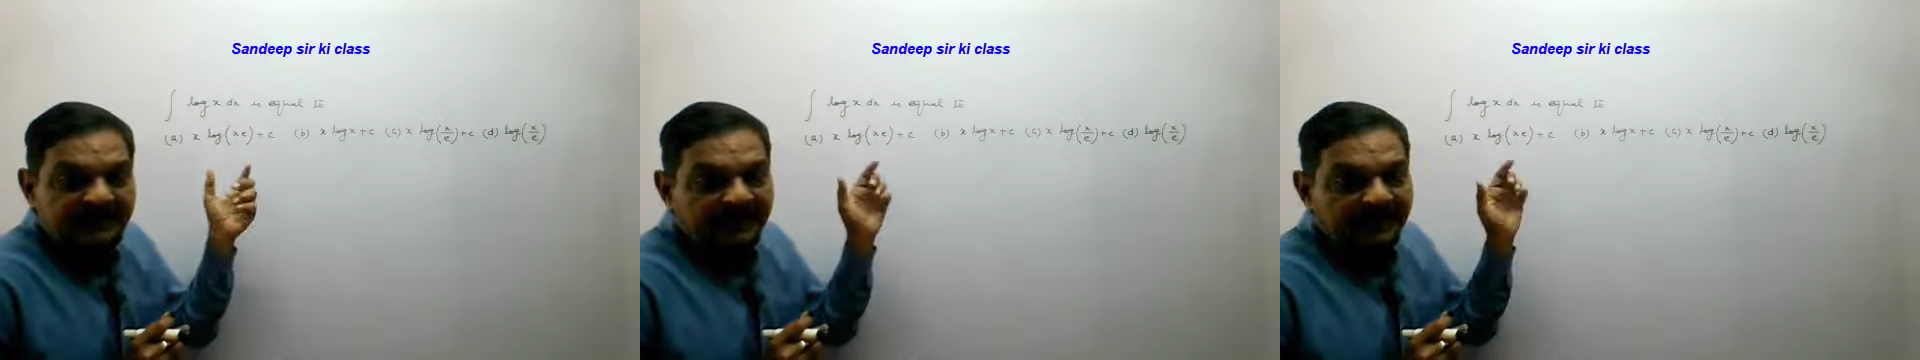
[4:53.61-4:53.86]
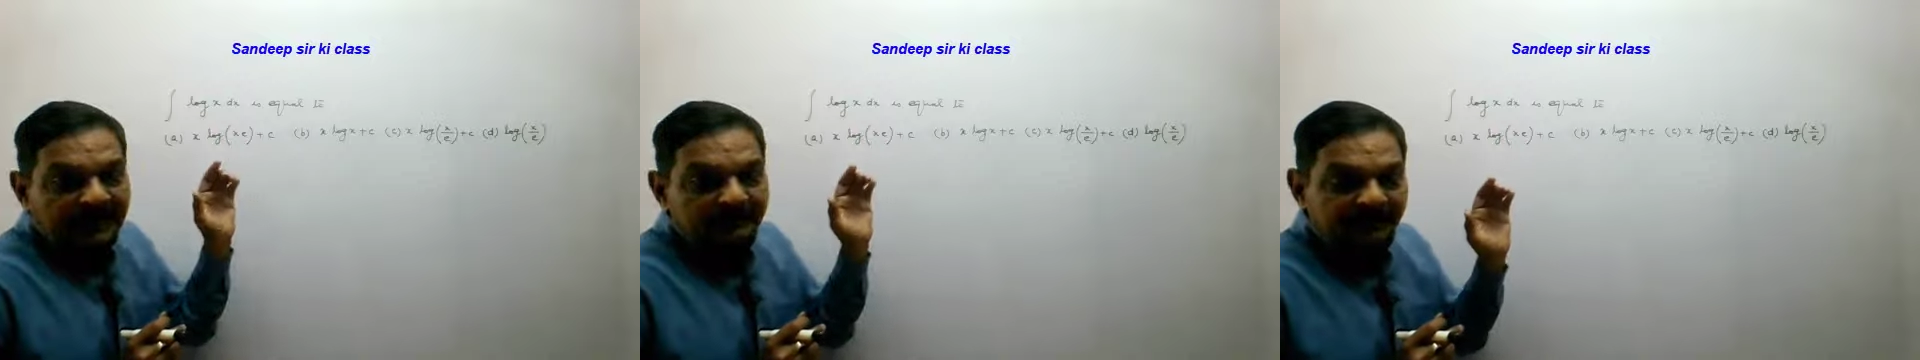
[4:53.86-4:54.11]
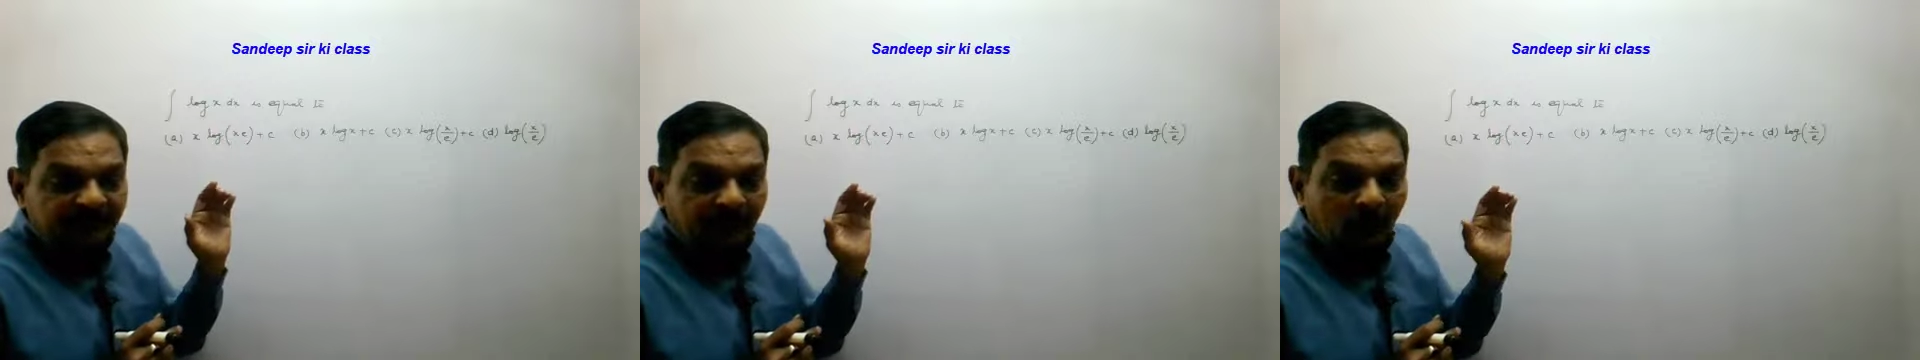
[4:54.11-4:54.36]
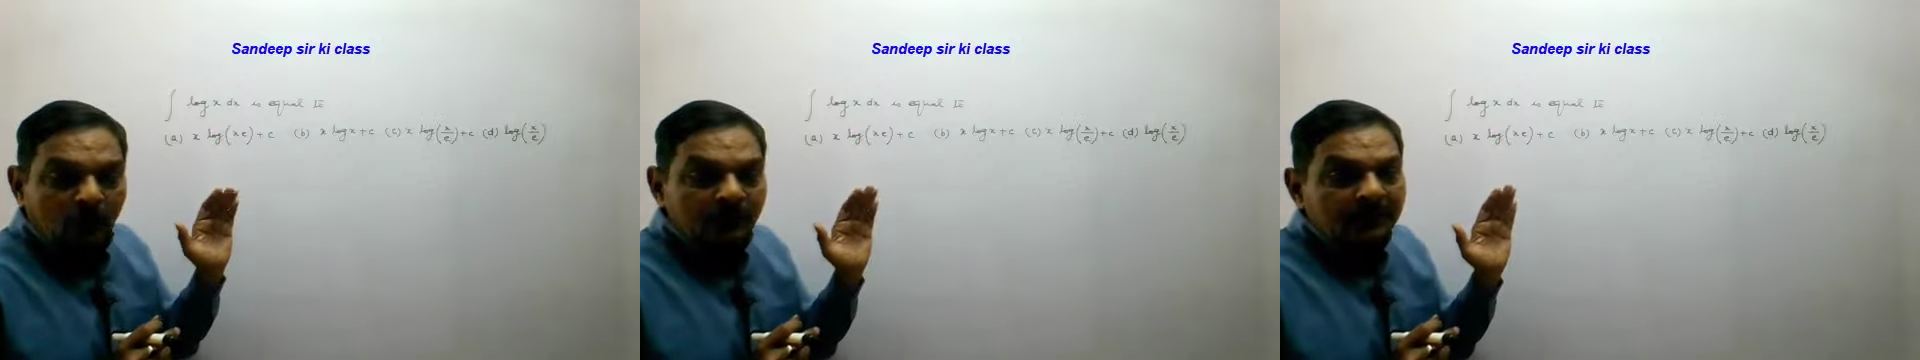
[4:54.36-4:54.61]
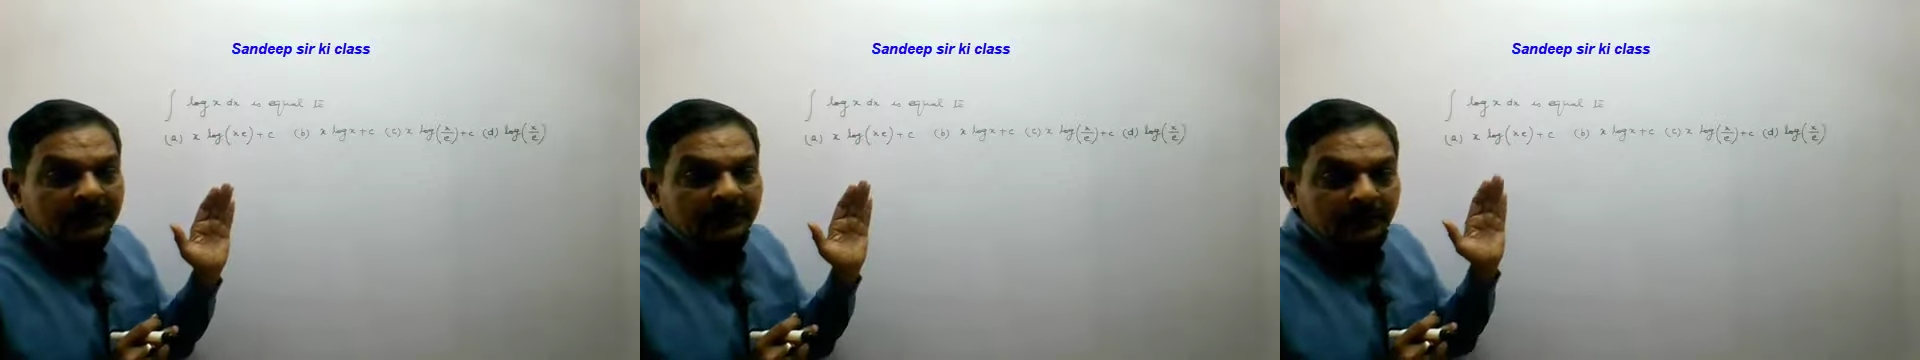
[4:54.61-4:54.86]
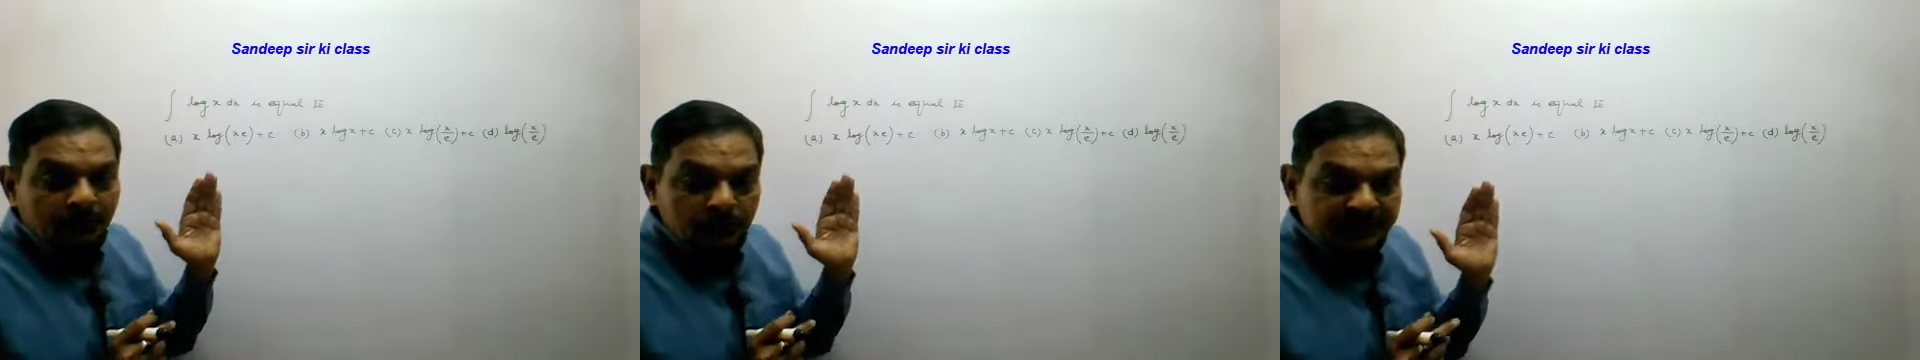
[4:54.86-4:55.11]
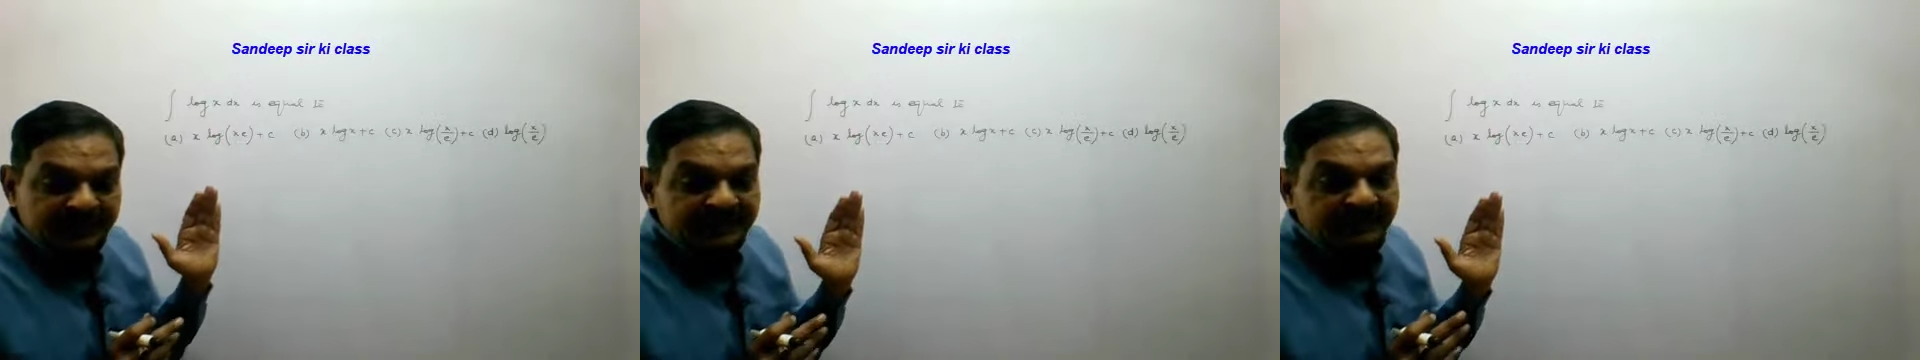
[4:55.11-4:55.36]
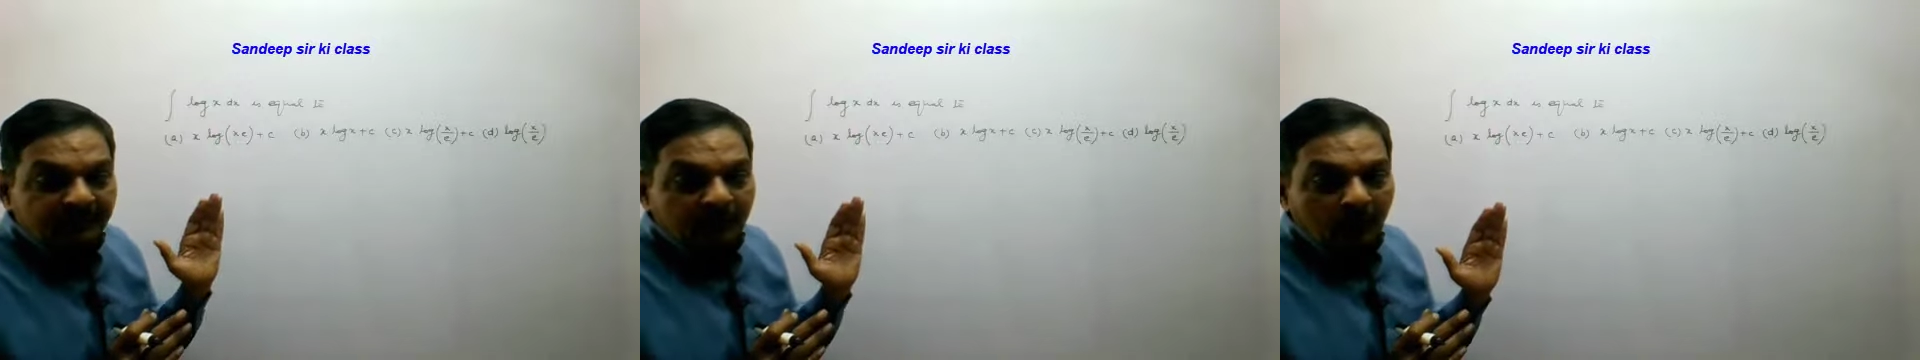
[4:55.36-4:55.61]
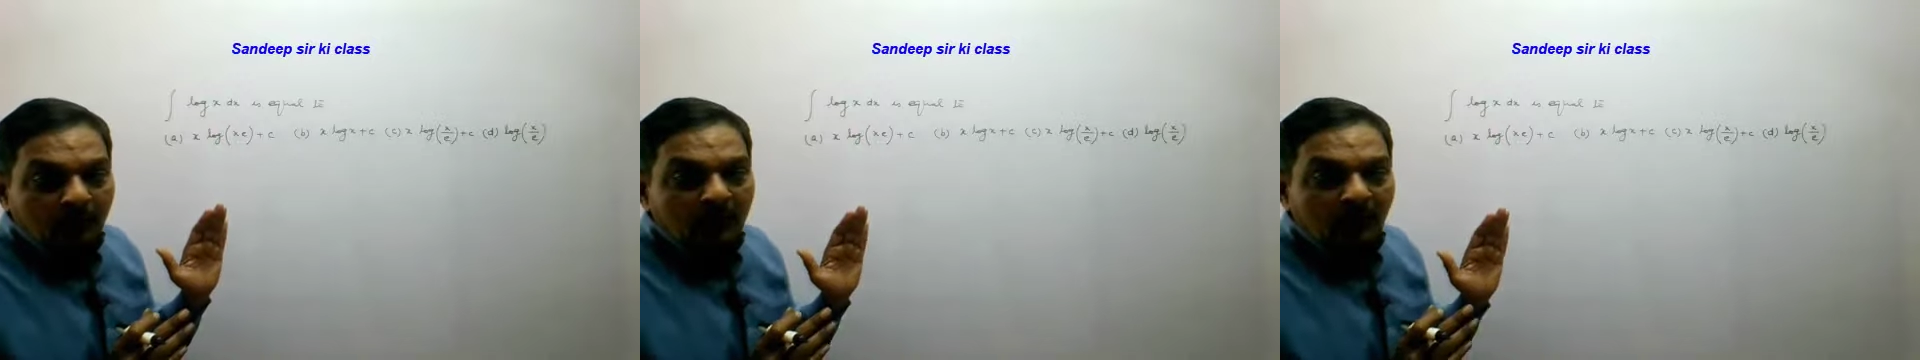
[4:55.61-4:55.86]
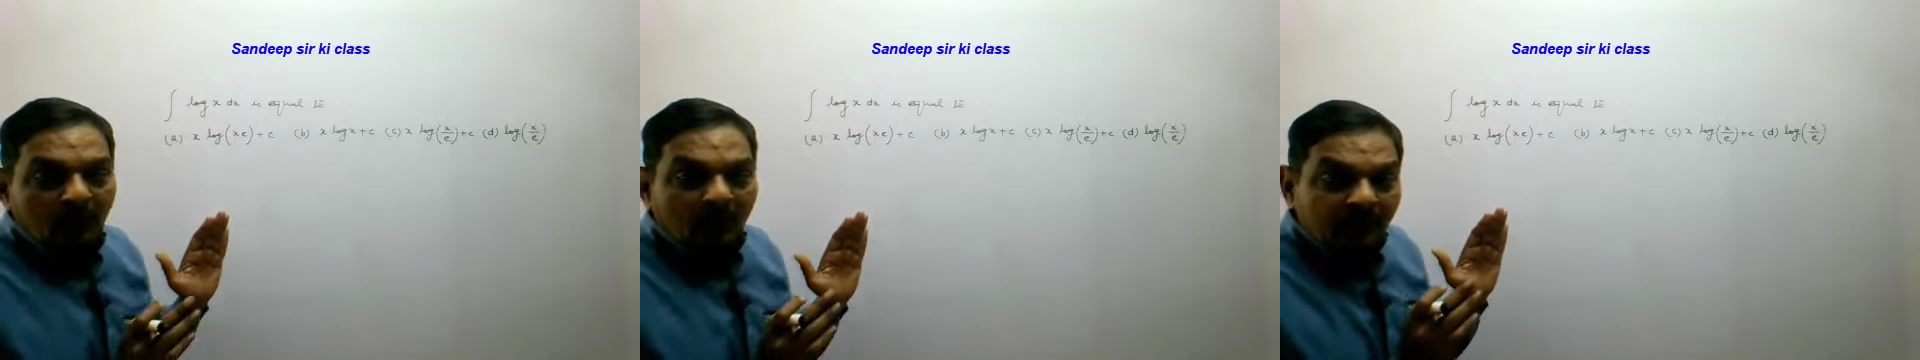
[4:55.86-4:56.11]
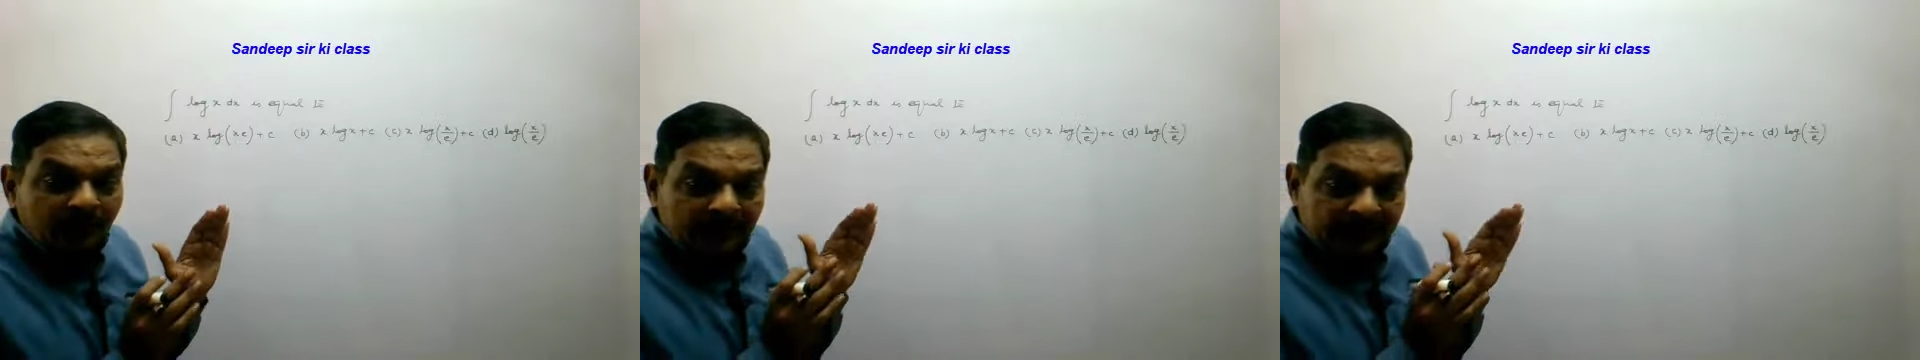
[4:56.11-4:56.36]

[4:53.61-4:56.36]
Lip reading: can be found using the formula of